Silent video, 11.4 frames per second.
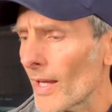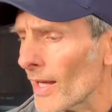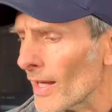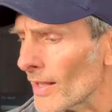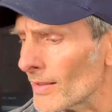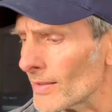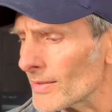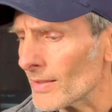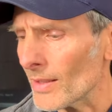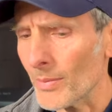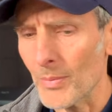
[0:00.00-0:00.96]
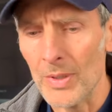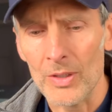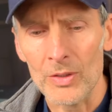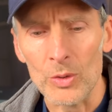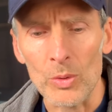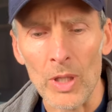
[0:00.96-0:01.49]
and some
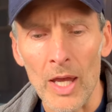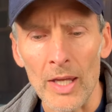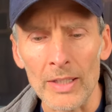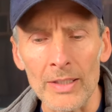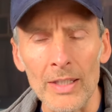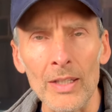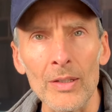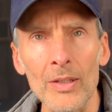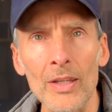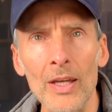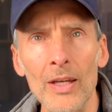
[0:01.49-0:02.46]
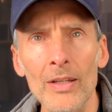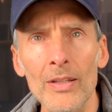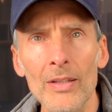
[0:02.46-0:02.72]
new line, and uh,